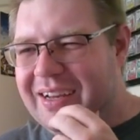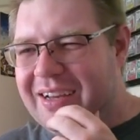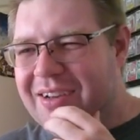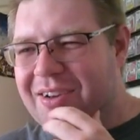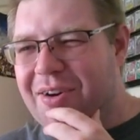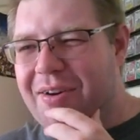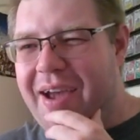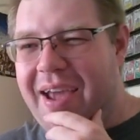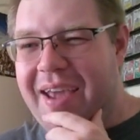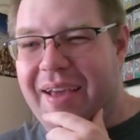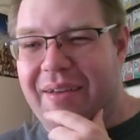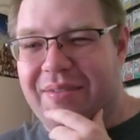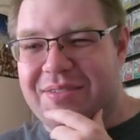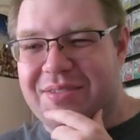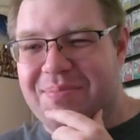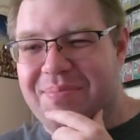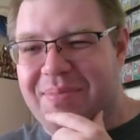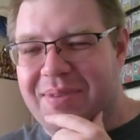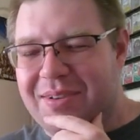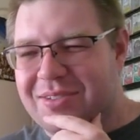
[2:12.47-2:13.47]
go hang out with
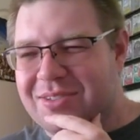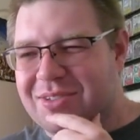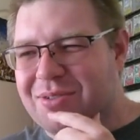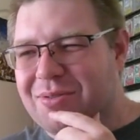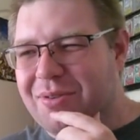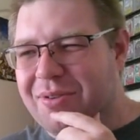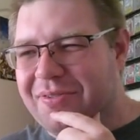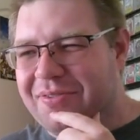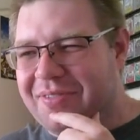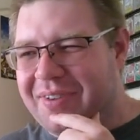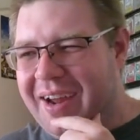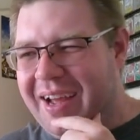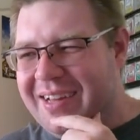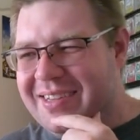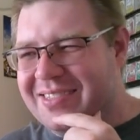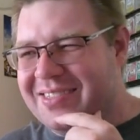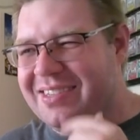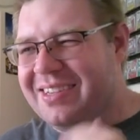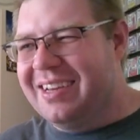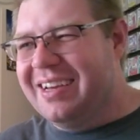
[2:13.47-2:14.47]
some school
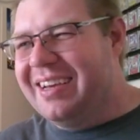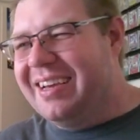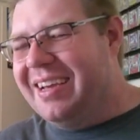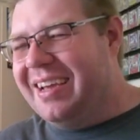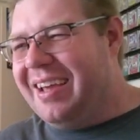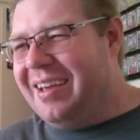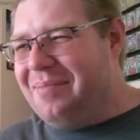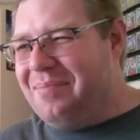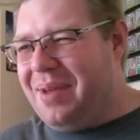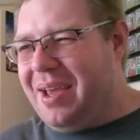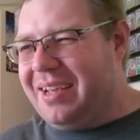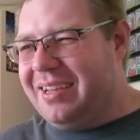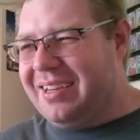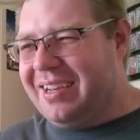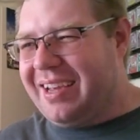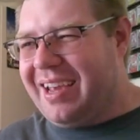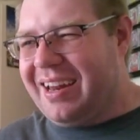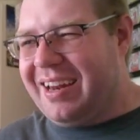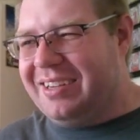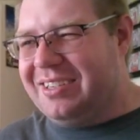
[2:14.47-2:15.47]
friends, and
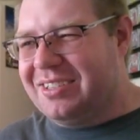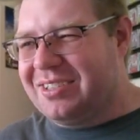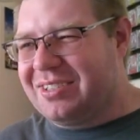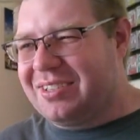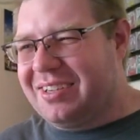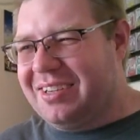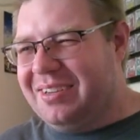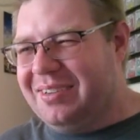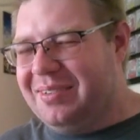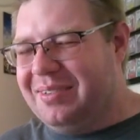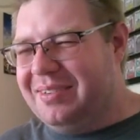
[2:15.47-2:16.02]
Meg kind of just,